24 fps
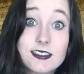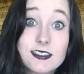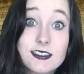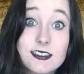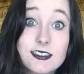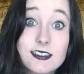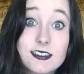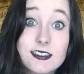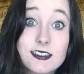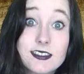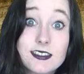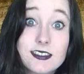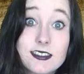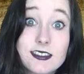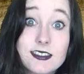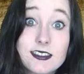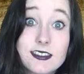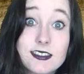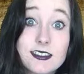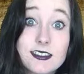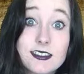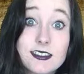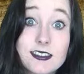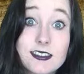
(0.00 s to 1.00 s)

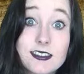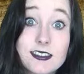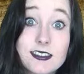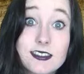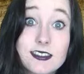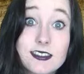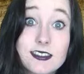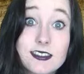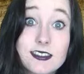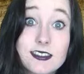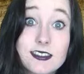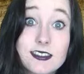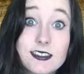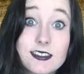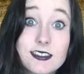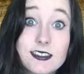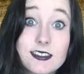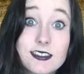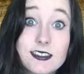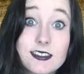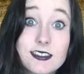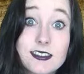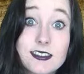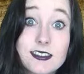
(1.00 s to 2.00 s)

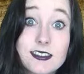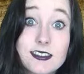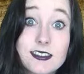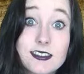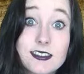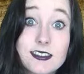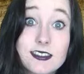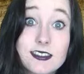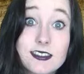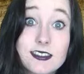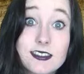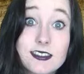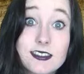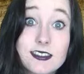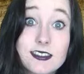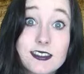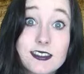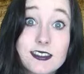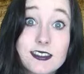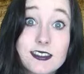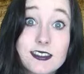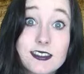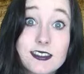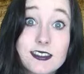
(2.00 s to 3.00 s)

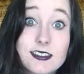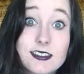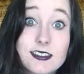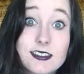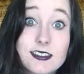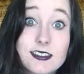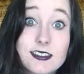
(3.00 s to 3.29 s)
(no lip movement)